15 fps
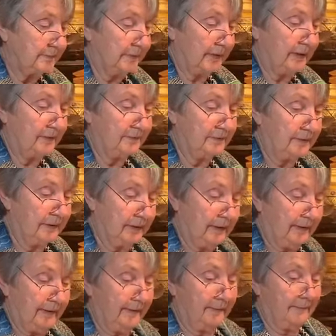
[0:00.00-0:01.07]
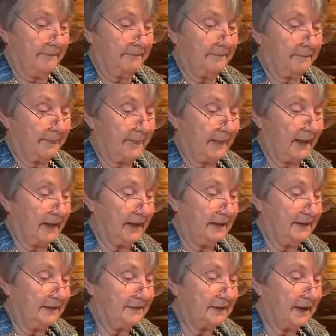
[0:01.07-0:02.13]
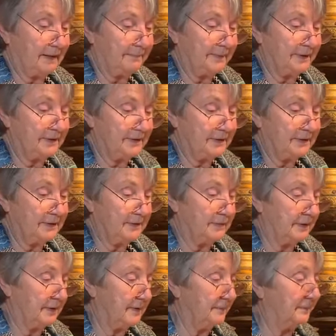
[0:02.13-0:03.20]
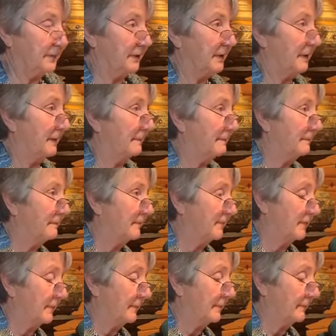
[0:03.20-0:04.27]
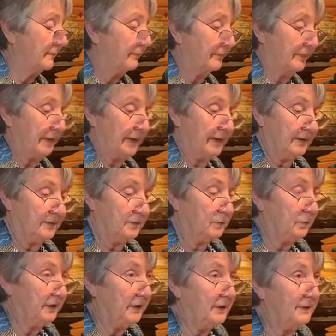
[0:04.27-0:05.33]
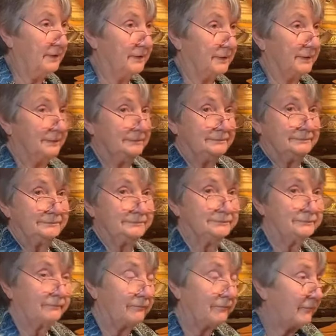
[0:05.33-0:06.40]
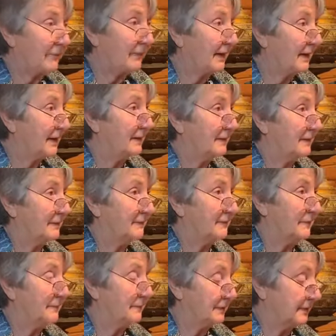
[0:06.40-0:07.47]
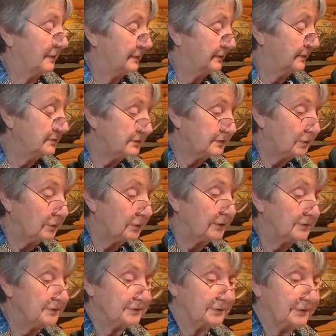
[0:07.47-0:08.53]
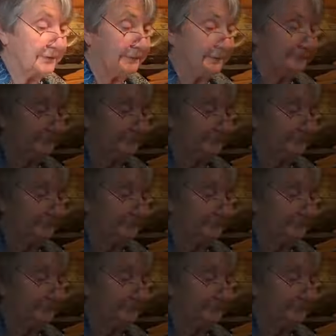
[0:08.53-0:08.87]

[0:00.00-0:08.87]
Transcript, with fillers: about any topic that you want to bring up from the week or from the discourse or